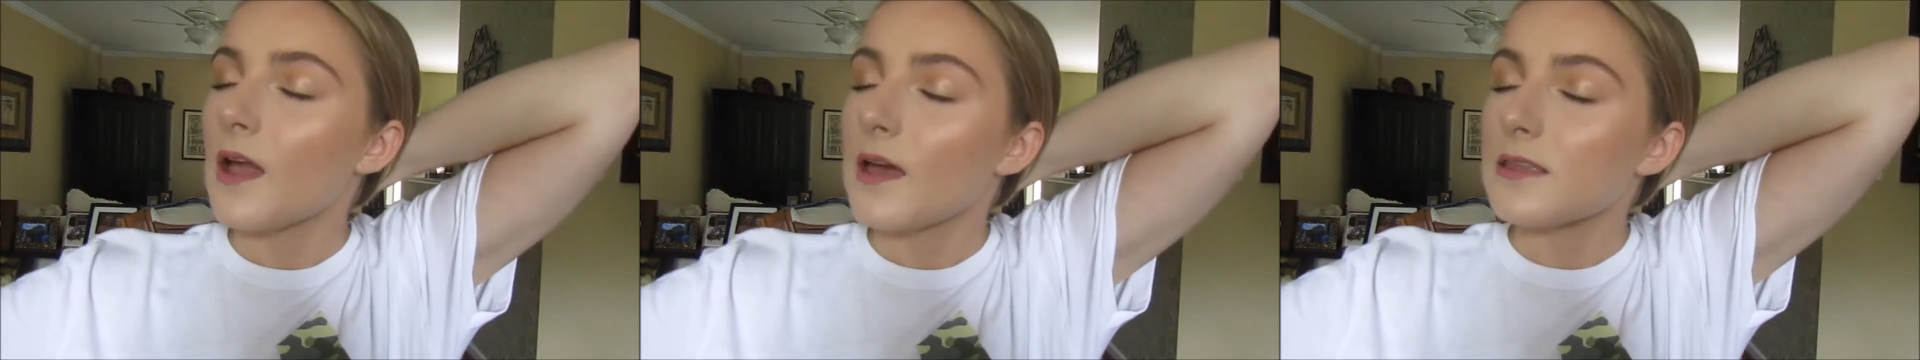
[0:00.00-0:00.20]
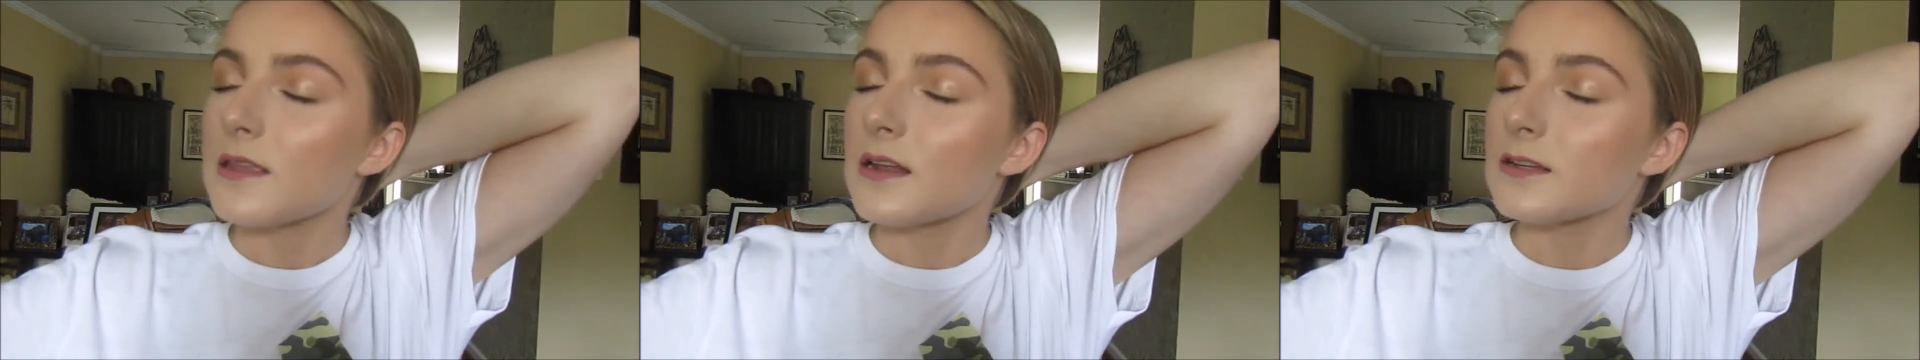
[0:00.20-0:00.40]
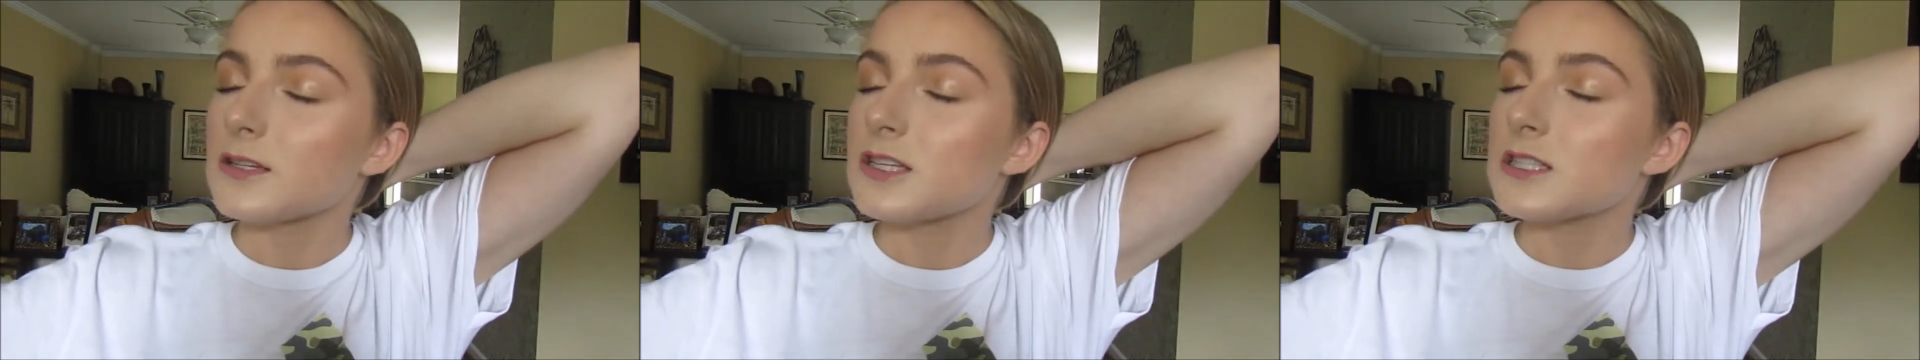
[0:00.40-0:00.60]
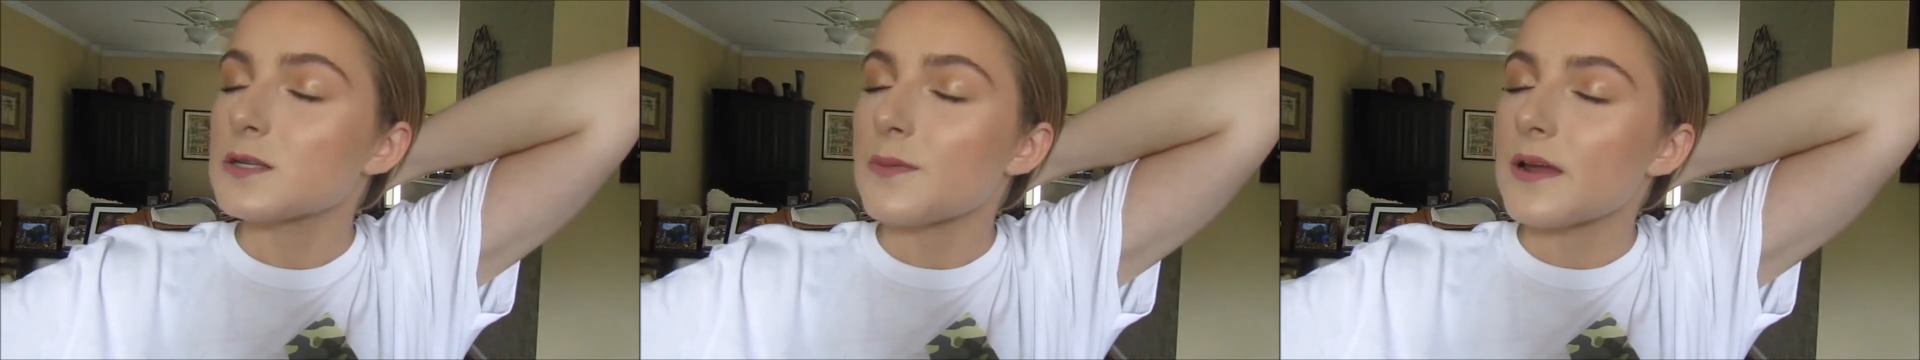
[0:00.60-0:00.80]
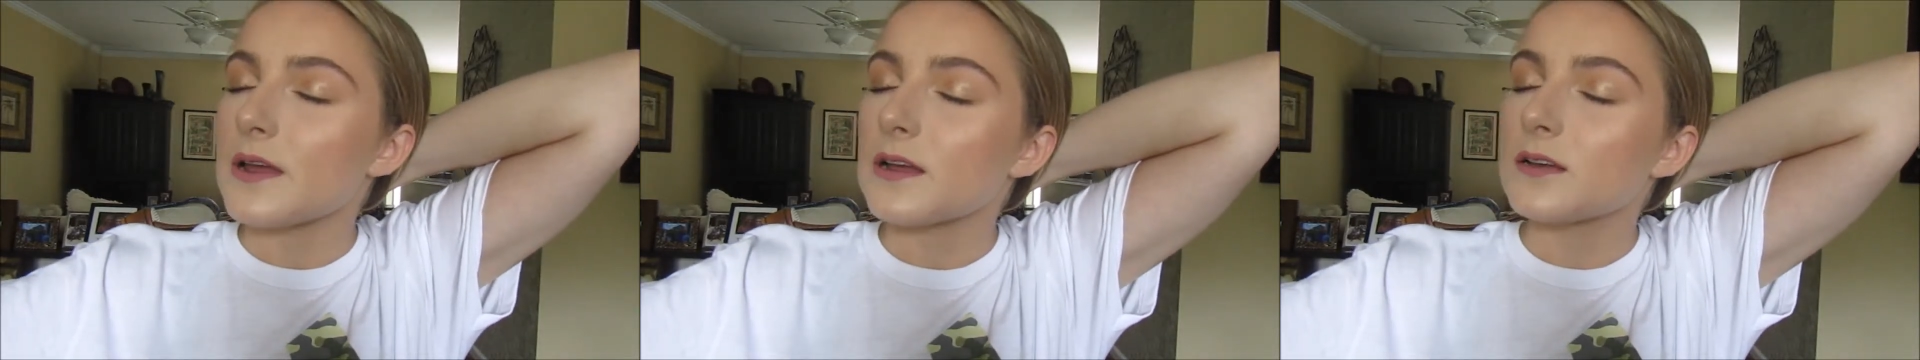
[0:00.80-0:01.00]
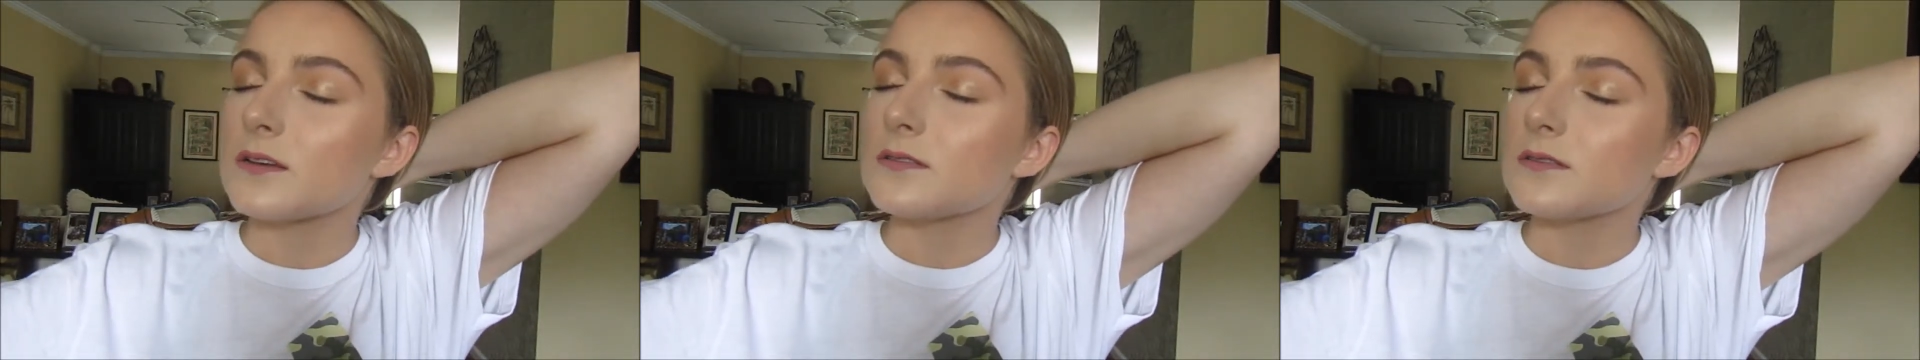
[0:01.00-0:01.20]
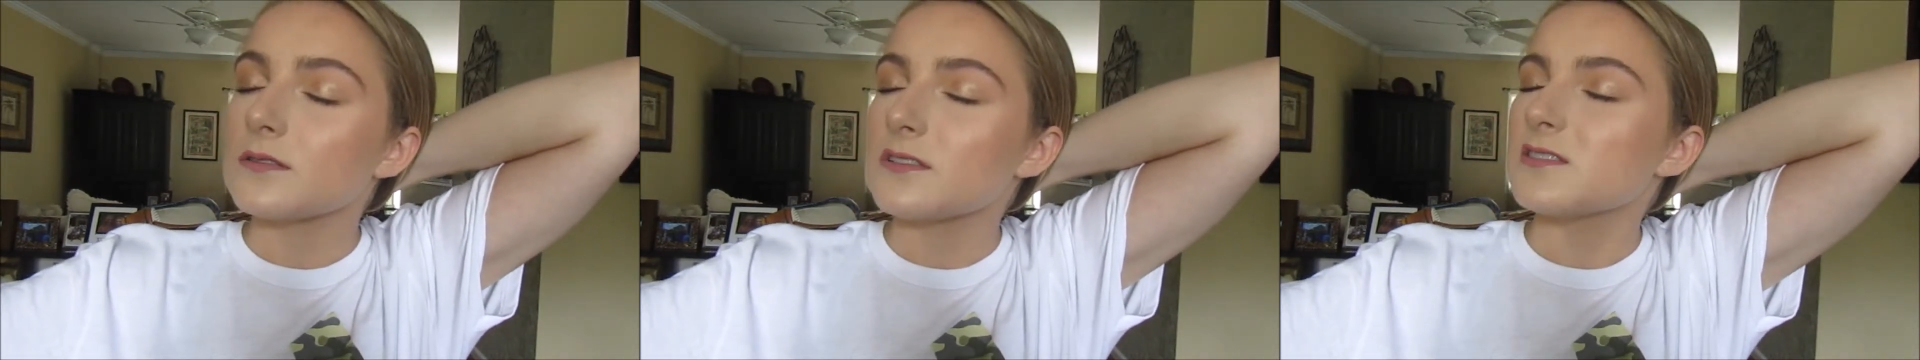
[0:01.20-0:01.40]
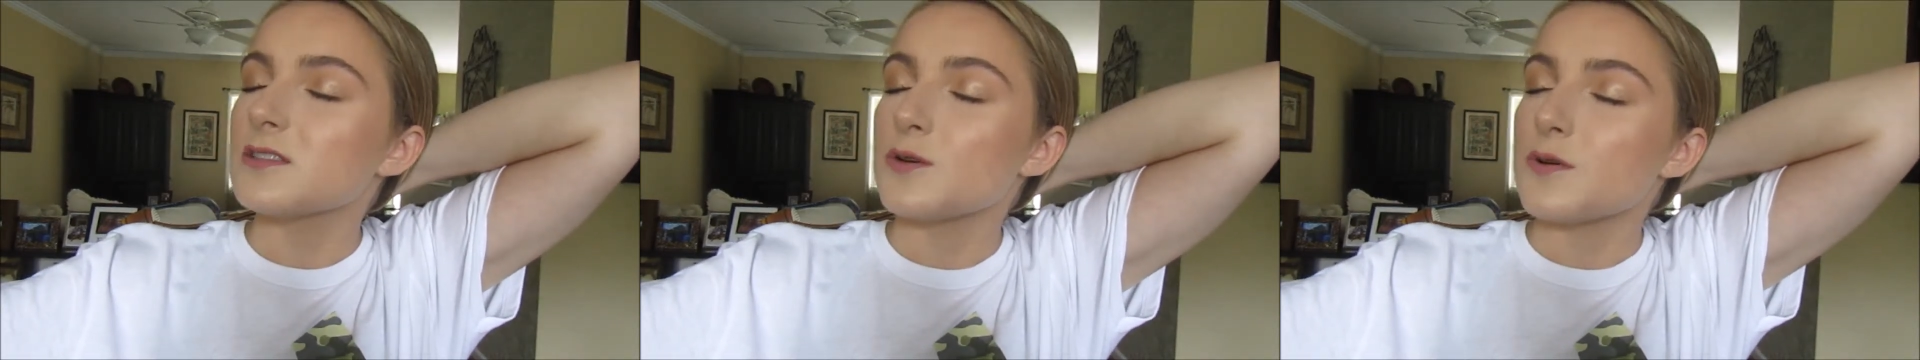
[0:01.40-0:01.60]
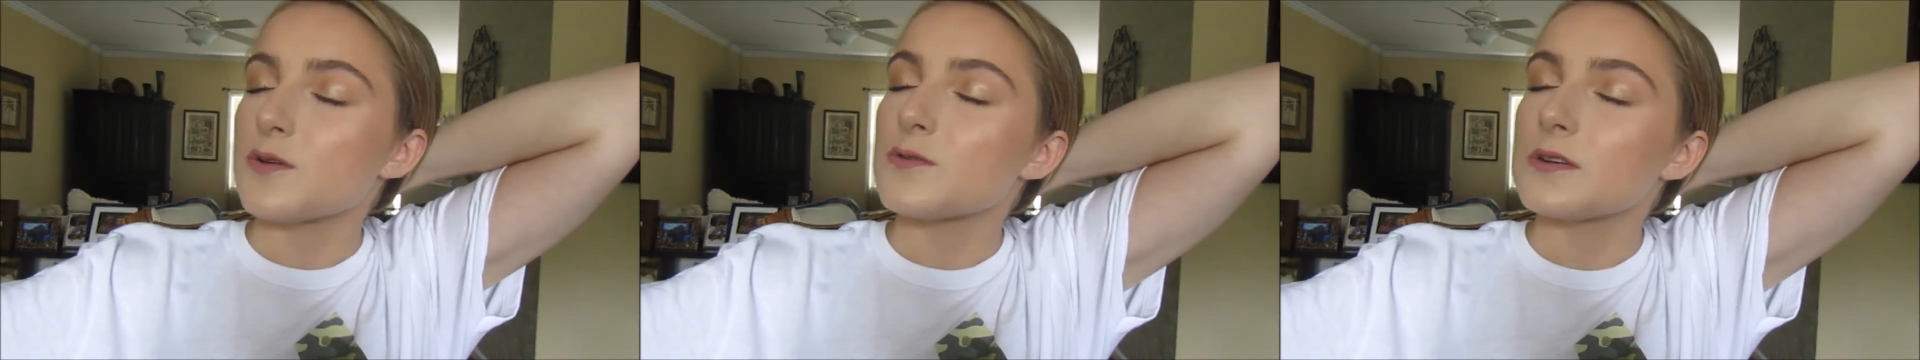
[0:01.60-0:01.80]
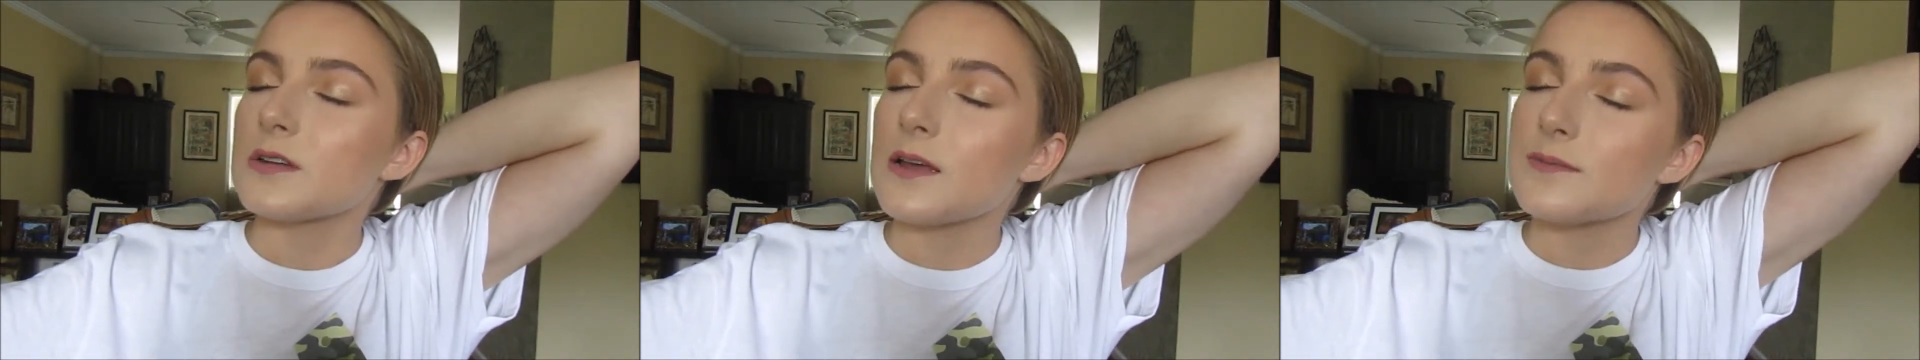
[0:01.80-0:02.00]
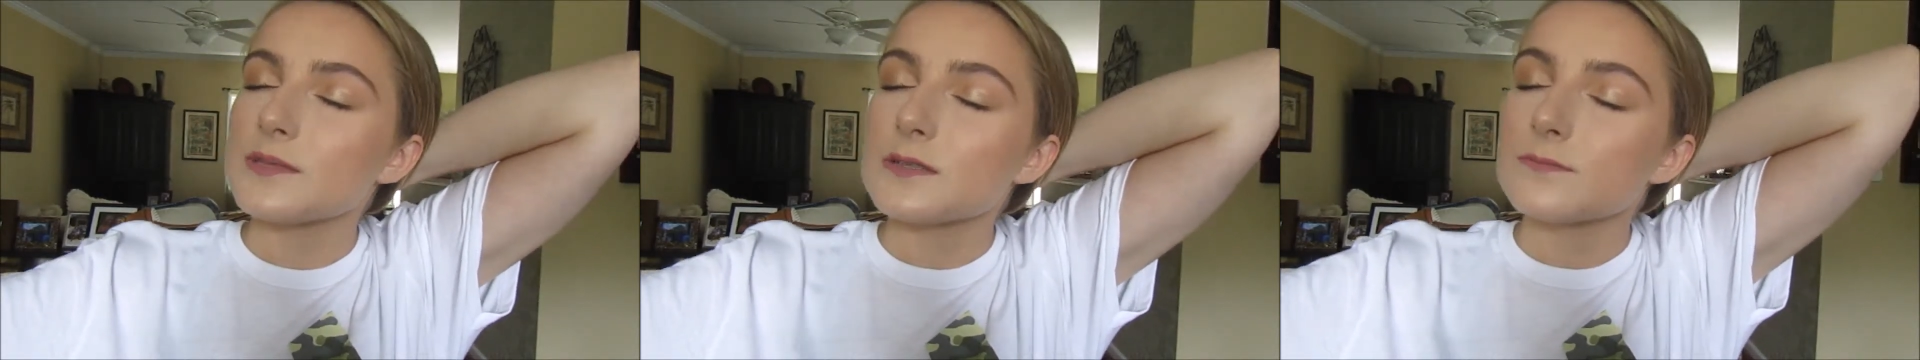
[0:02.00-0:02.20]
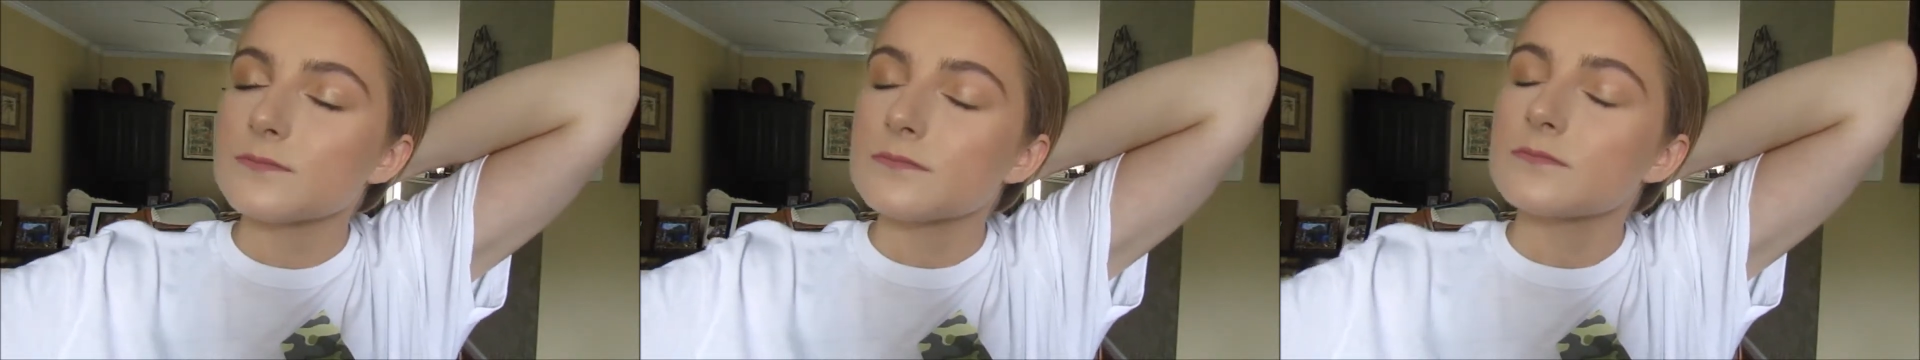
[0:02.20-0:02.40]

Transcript: And then just spray it 2 or 3 times.